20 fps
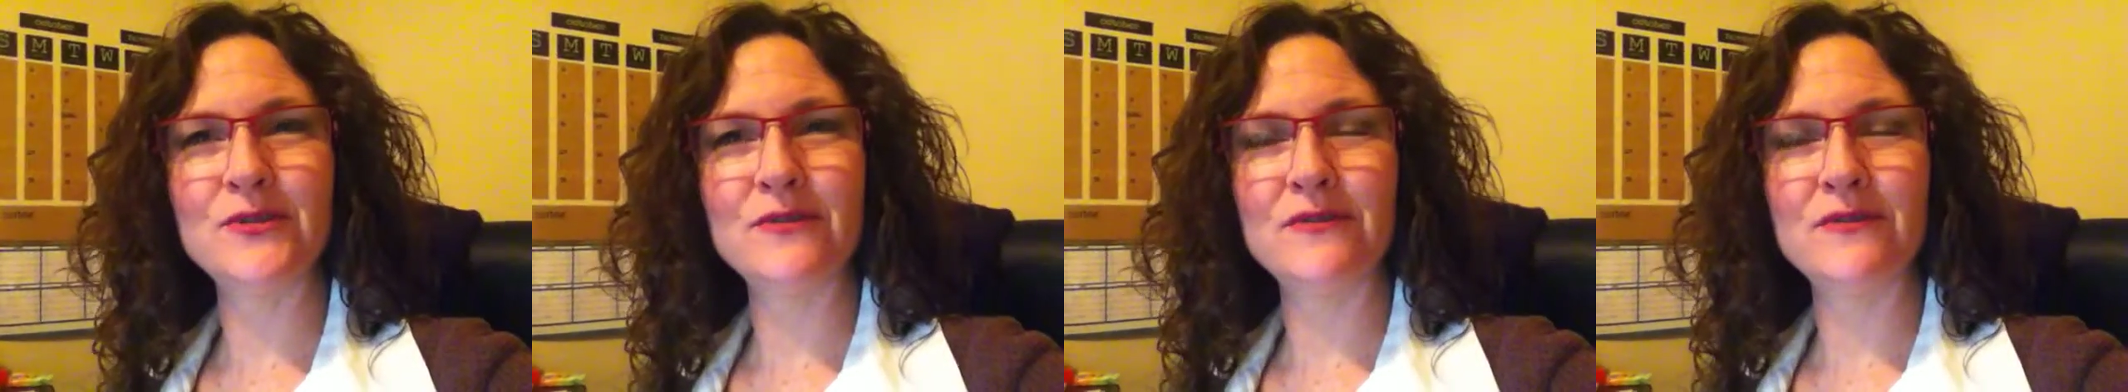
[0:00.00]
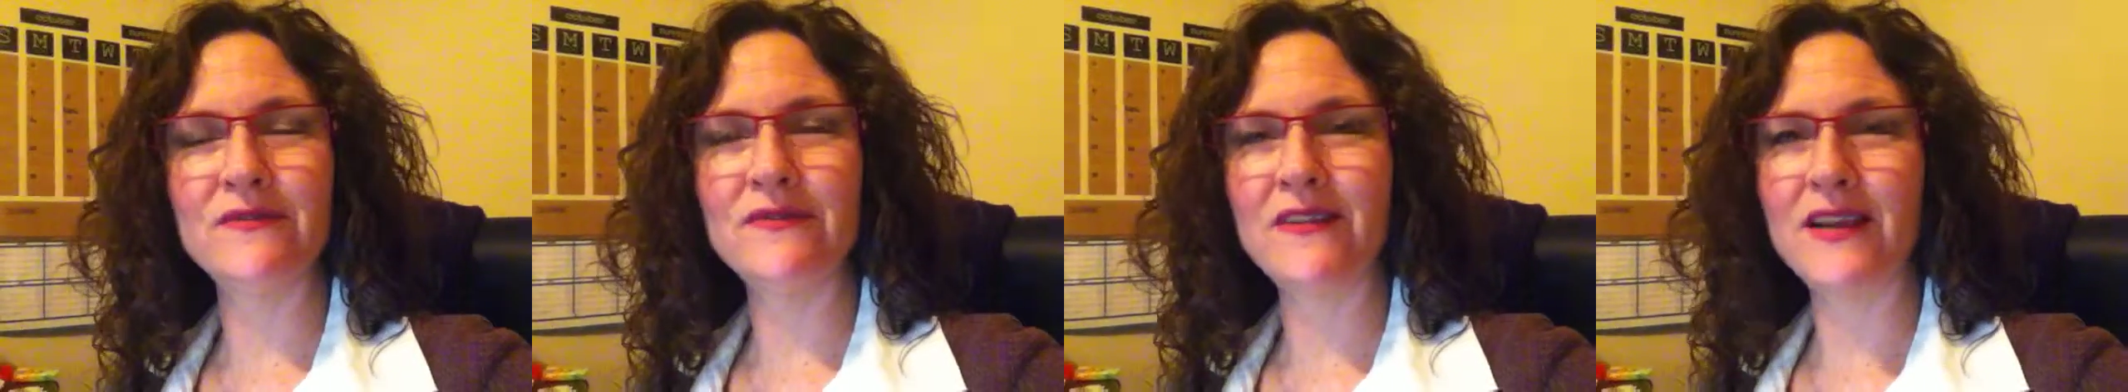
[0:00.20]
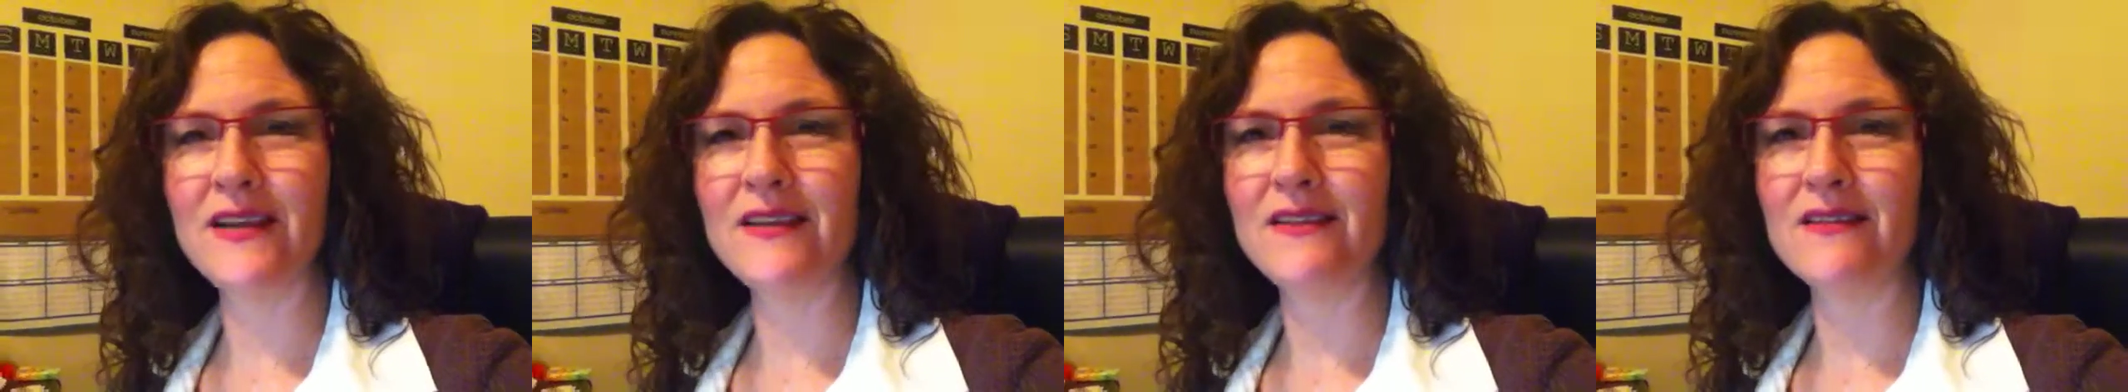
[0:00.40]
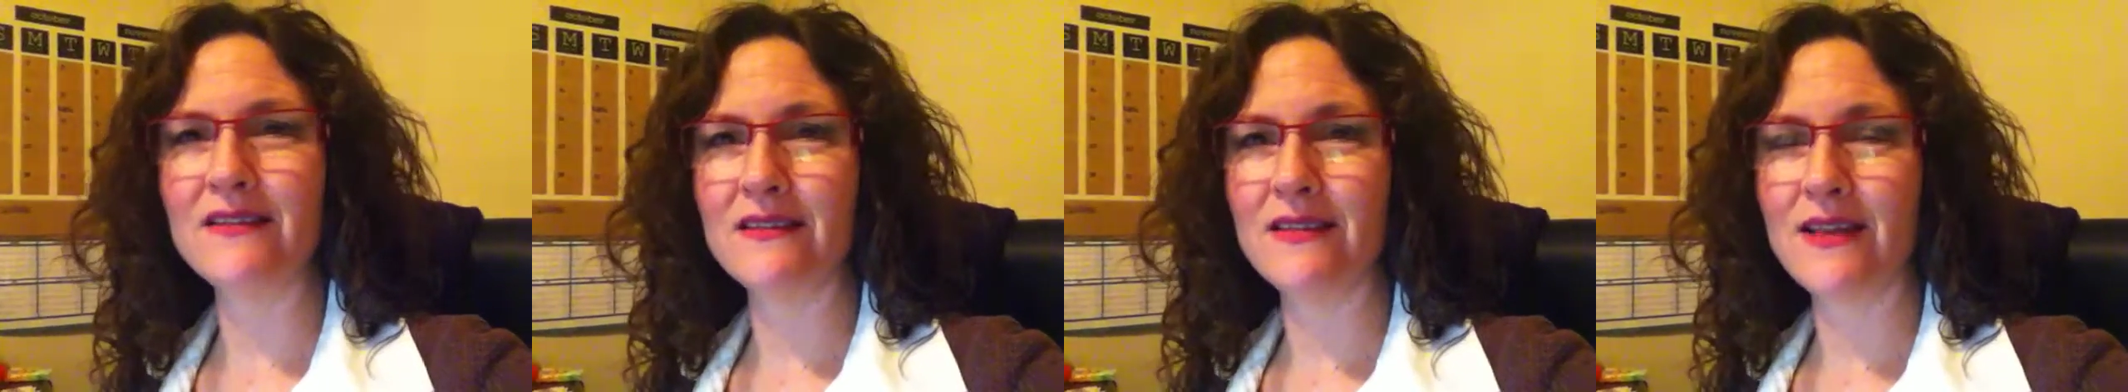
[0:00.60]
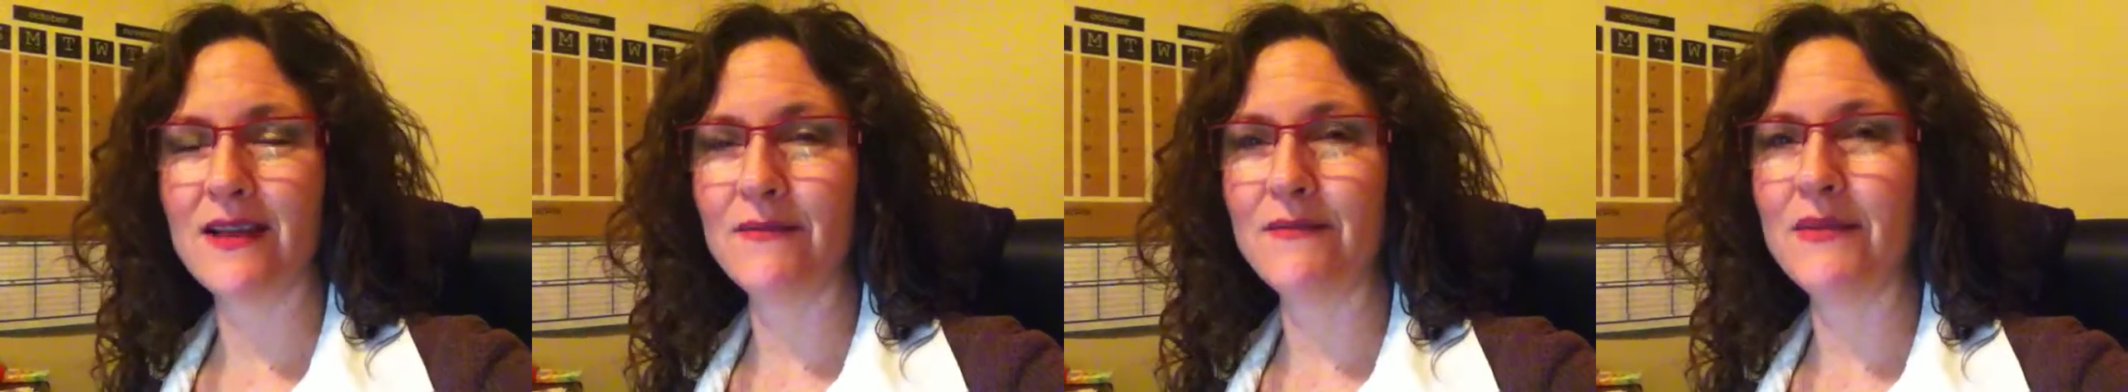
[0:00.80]
to
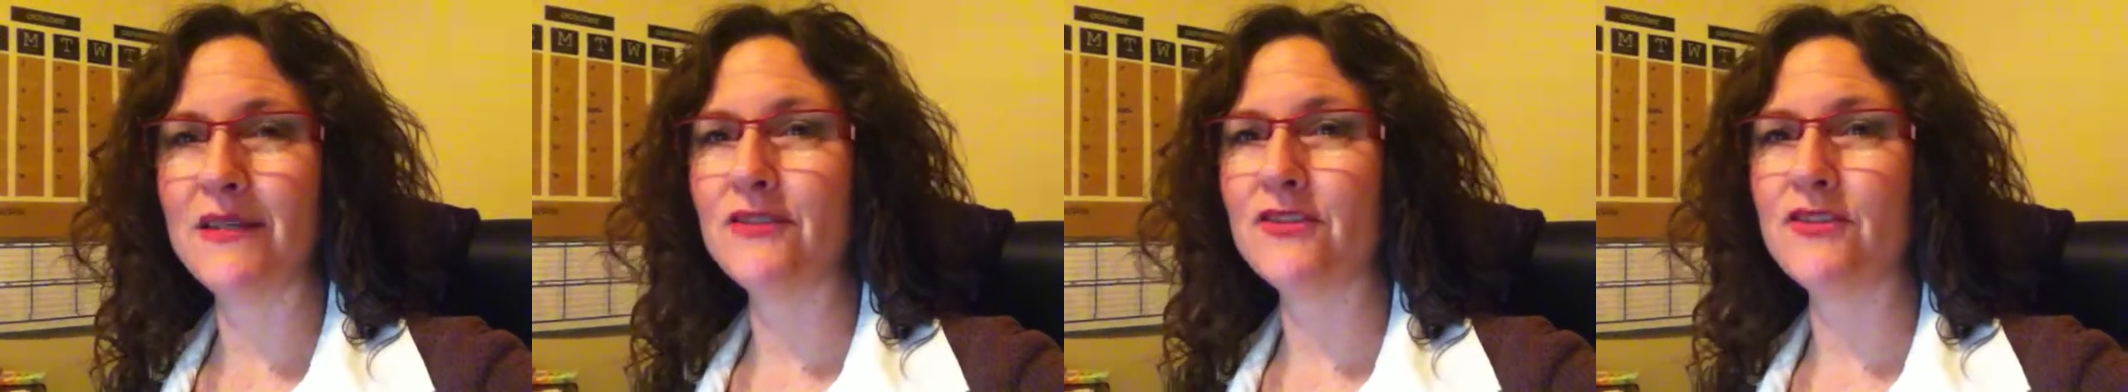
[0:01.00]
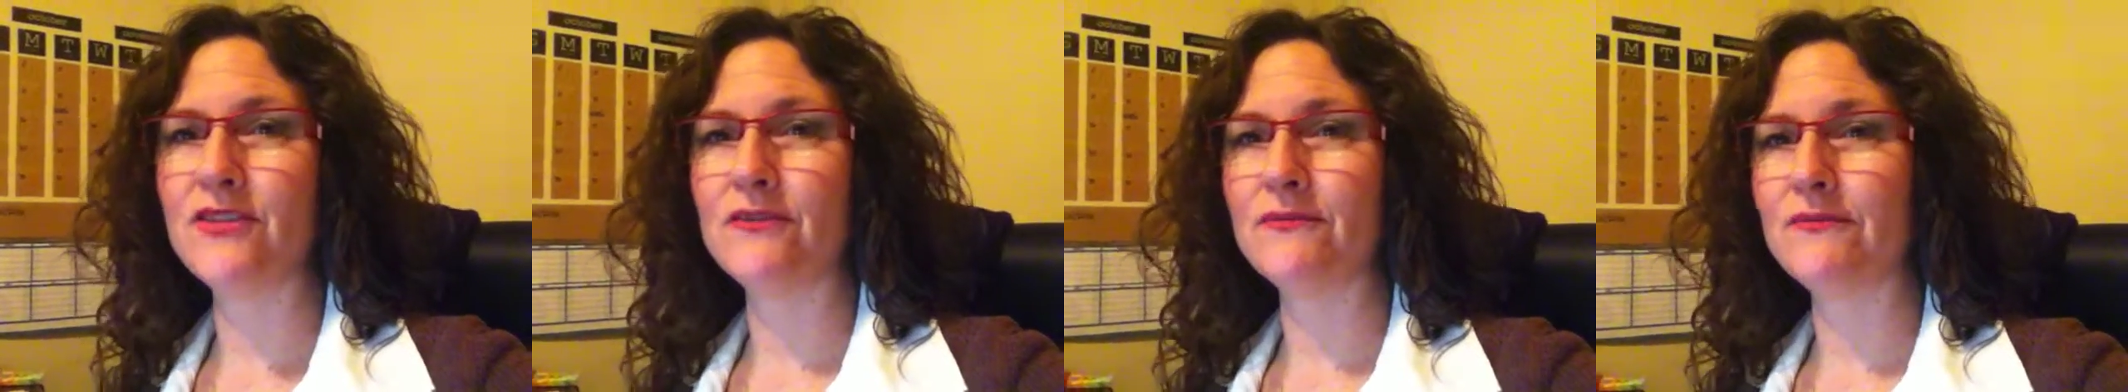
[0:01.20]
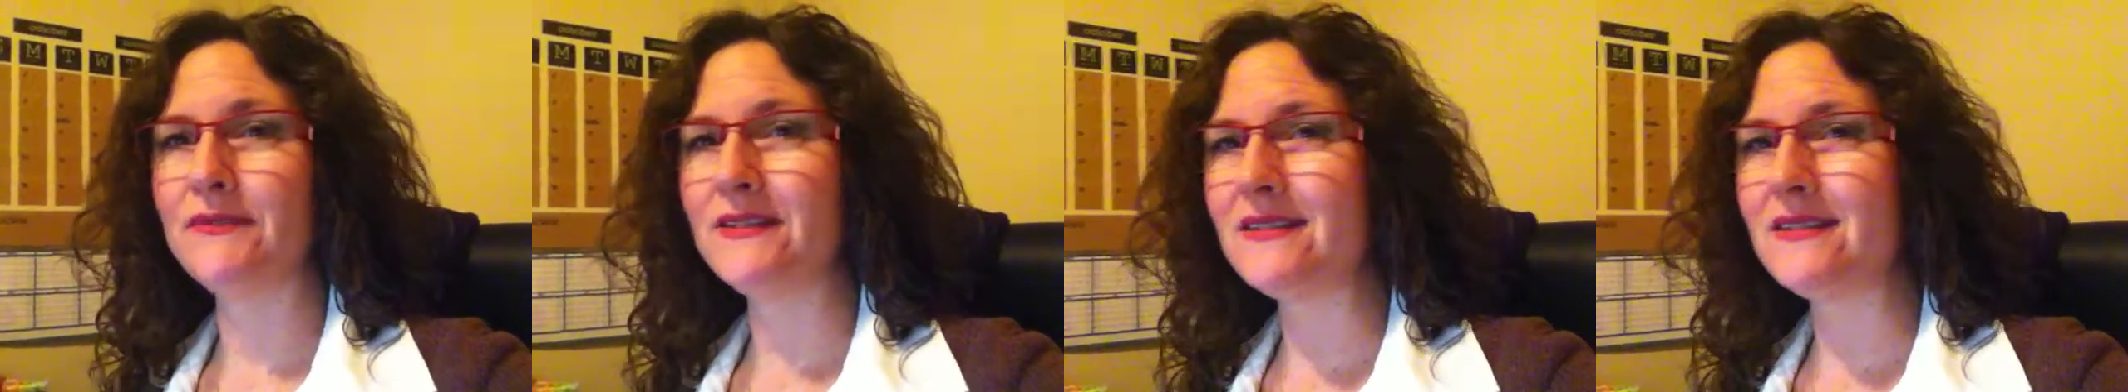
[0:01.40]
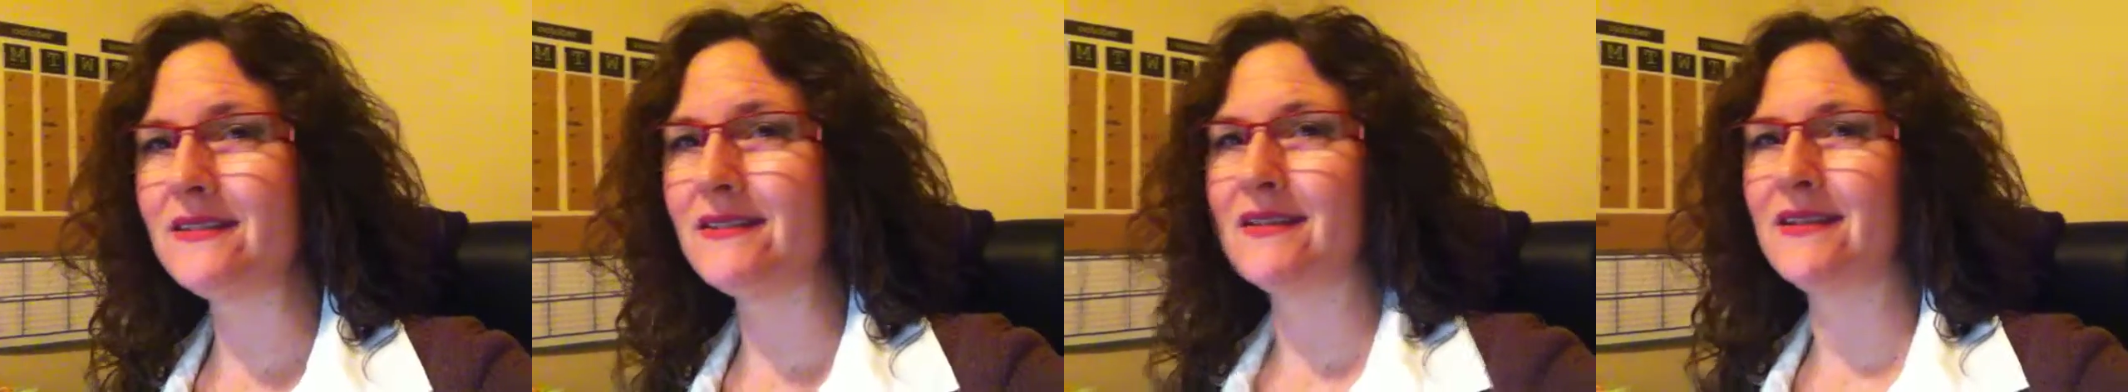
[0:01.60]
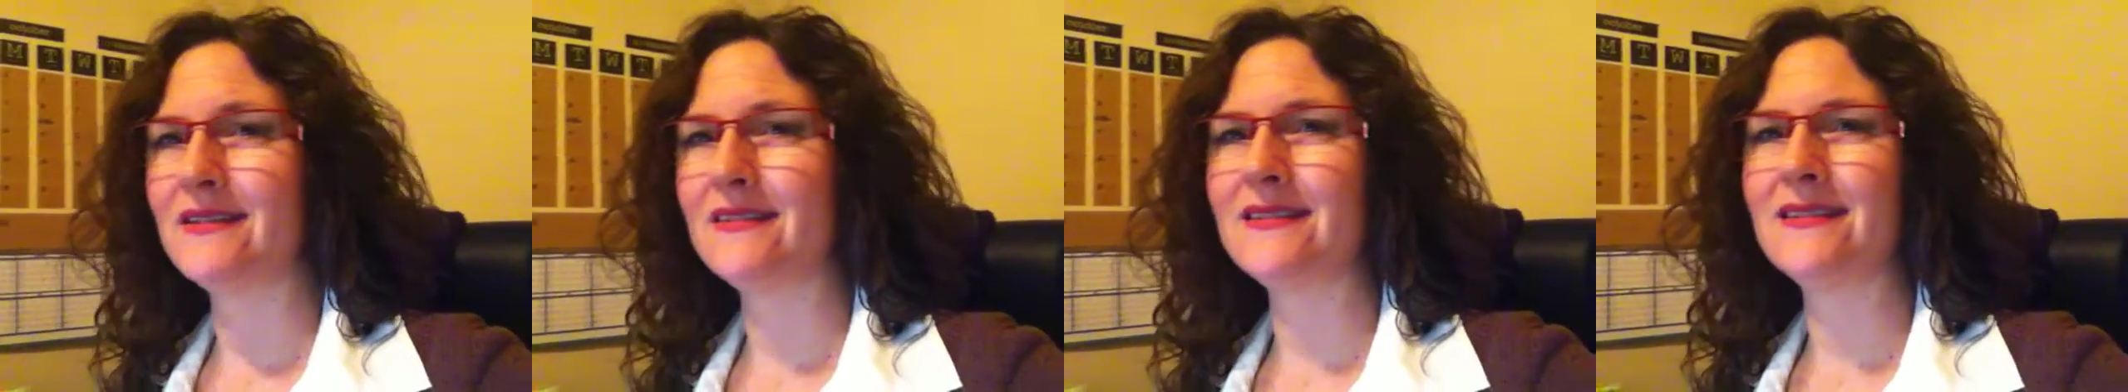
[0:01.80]
invite them into your
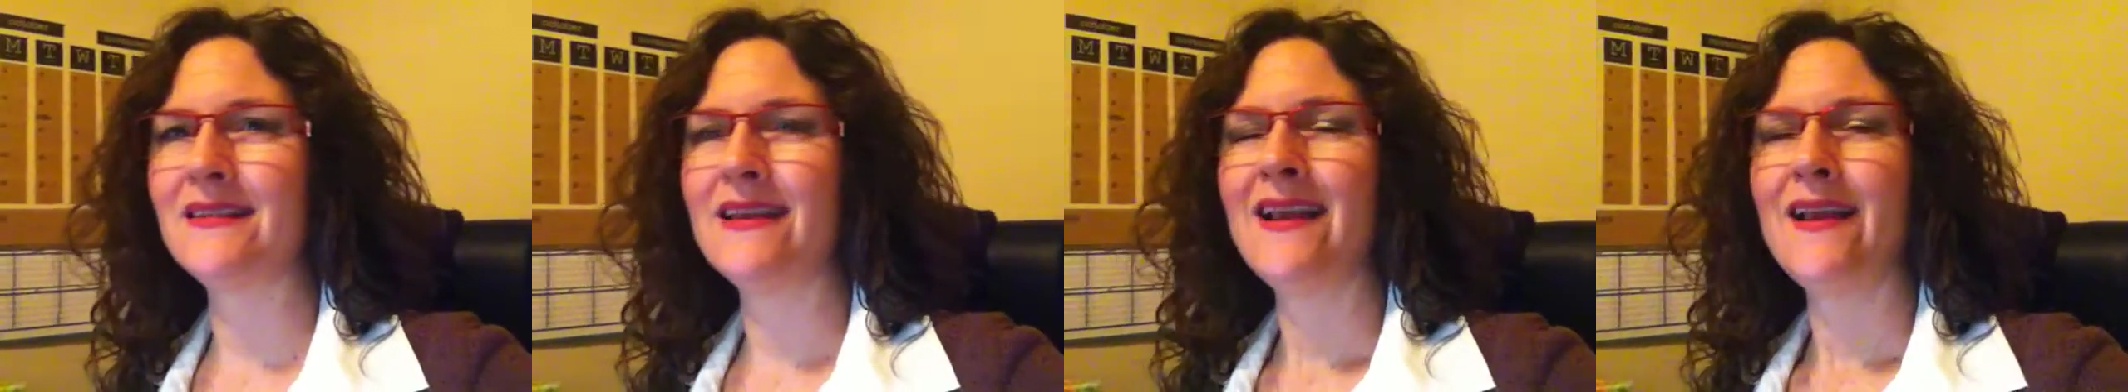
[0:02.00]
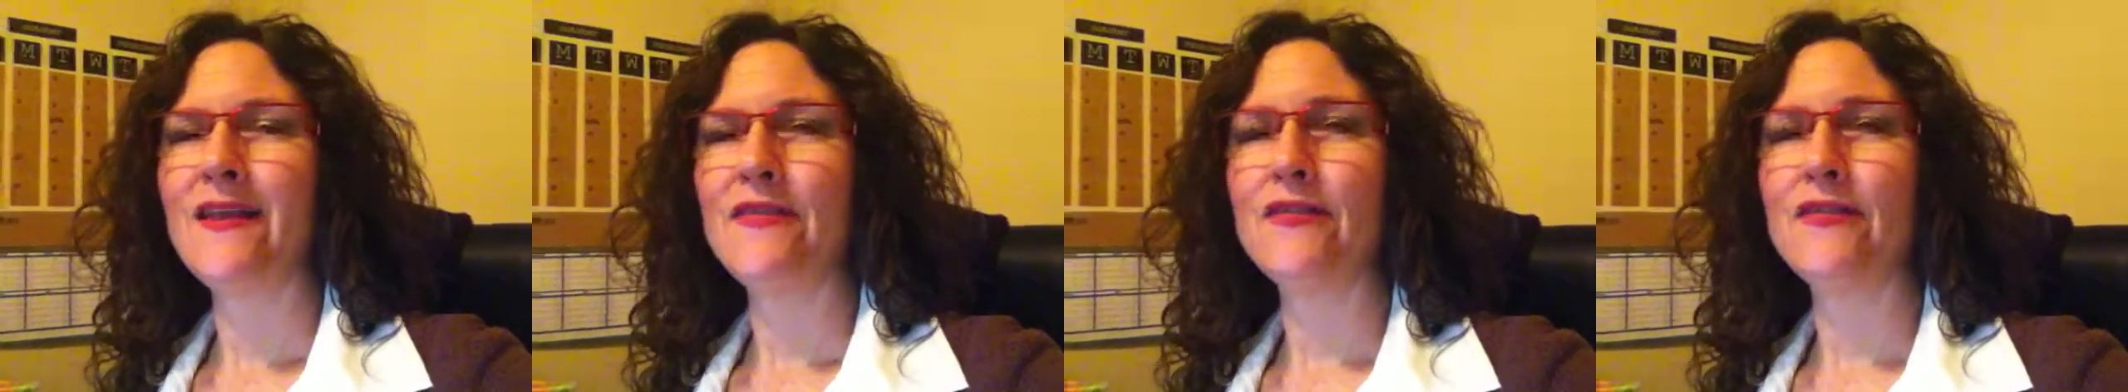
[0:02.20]
business,